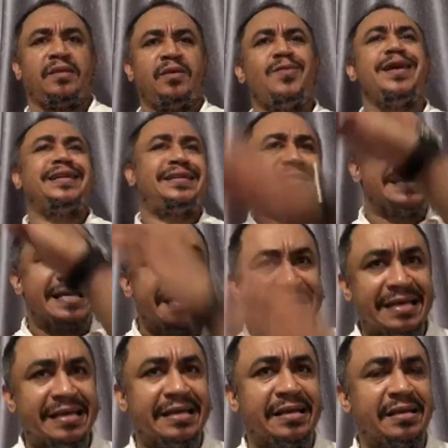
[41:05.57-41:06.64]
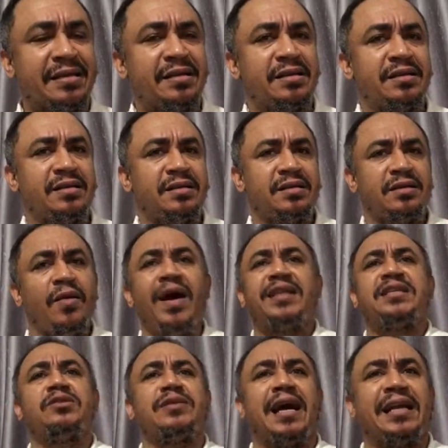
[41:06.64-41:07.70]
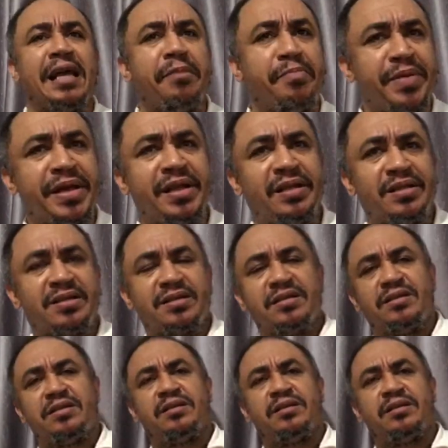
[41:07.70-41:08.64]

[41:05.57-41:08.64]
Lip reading: Waiting una they build.